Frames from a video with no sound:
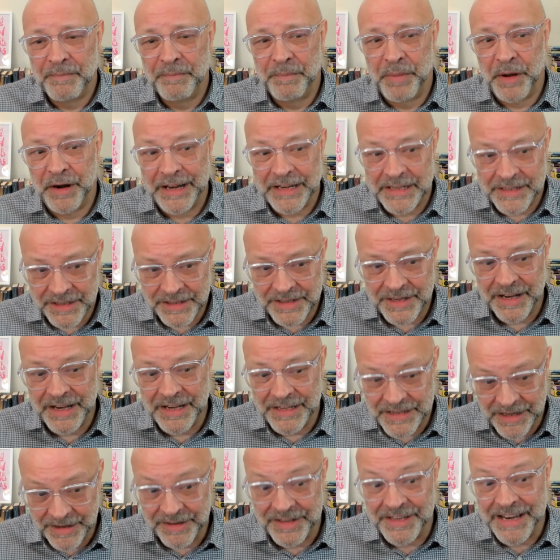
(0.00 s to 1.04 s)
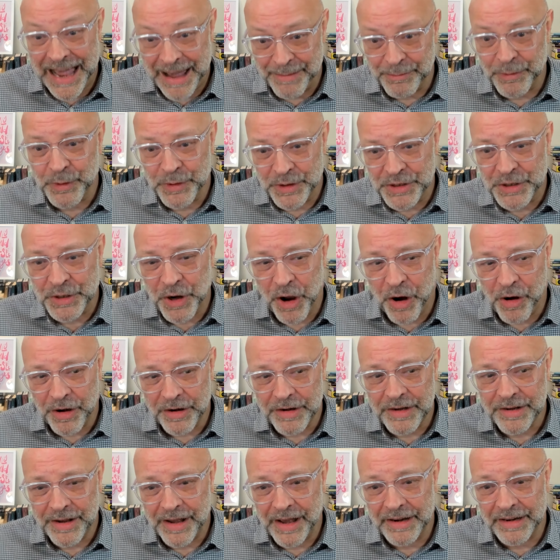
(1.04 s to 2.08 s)
but it's a, it's a damn good
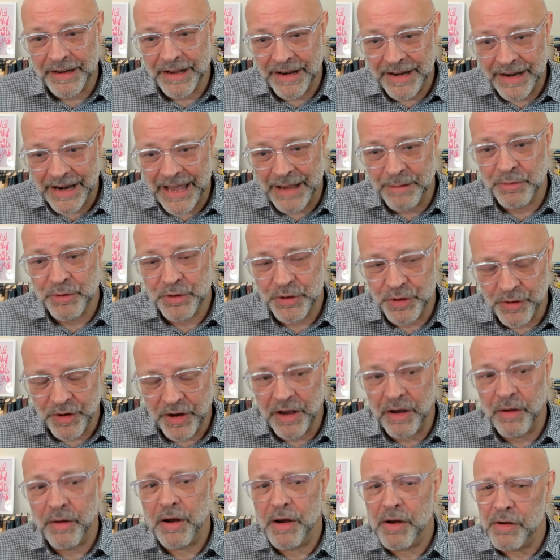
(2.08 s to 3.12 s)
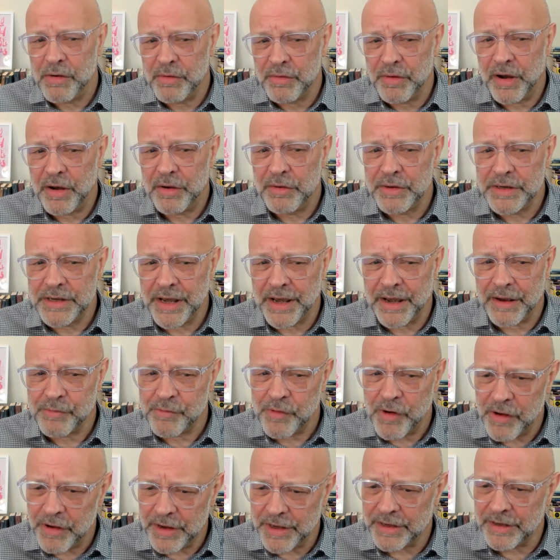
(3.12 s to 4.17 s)
start, right. and it enables you to go, oh, okay,
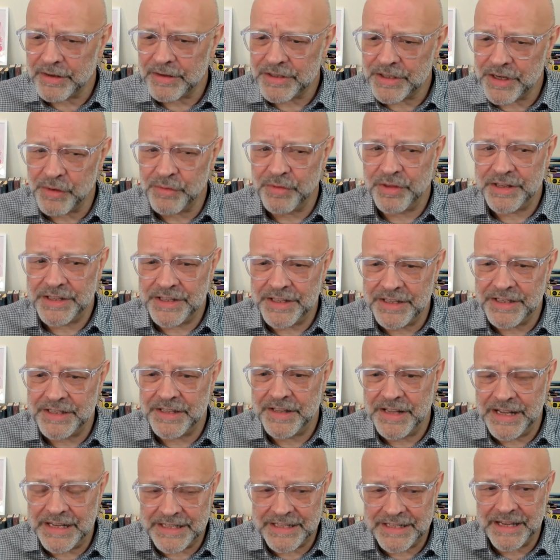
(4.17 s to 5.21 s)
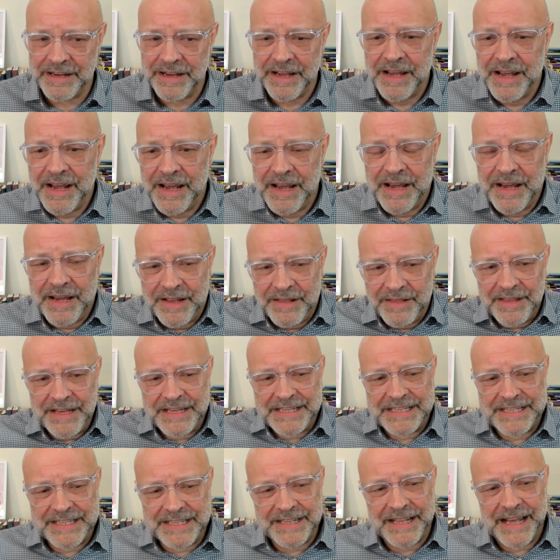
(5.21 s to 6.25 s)
right. So this is this
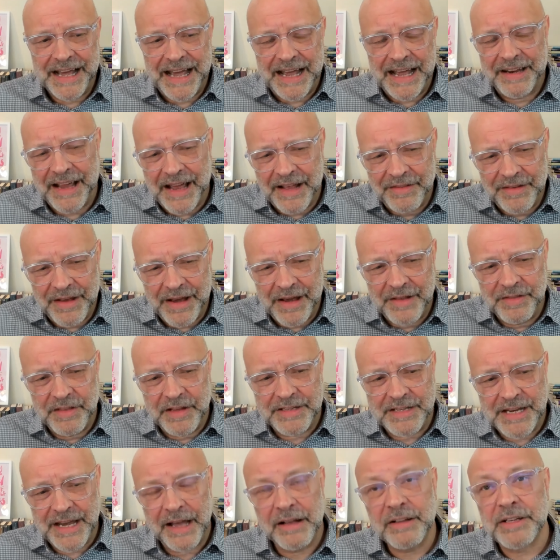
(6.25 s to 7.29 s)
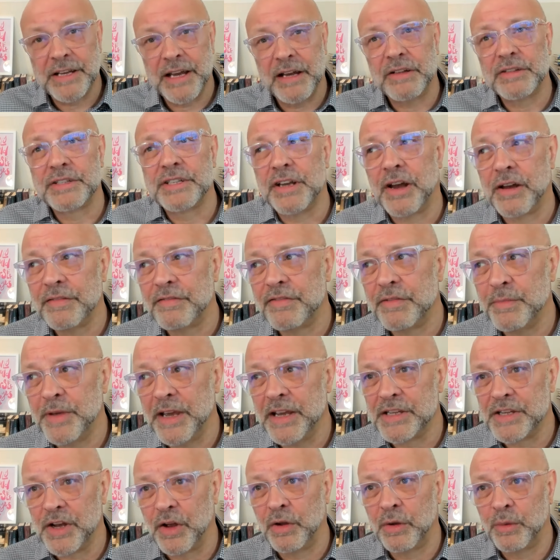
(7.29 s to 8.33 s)
this, and and and the telltale sign for
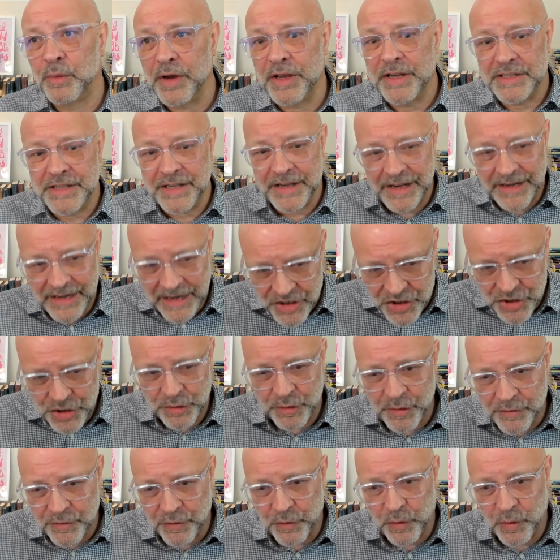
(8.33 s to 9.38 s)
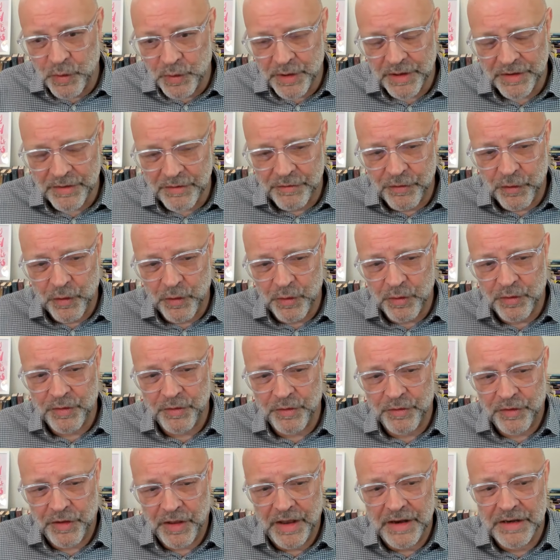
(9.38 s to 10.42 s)
me is always it issues forward forth
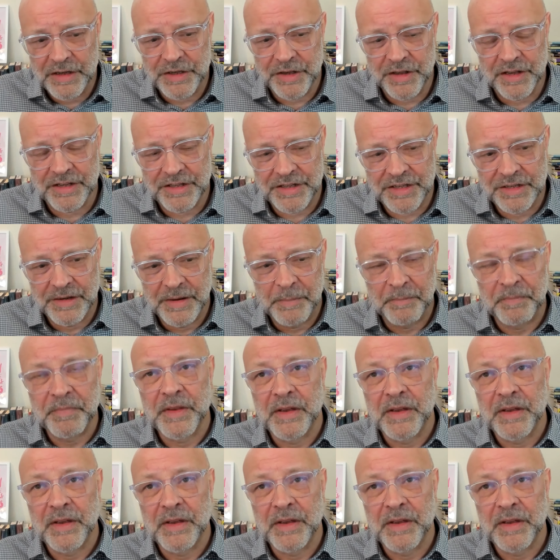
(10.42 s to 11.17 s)
into this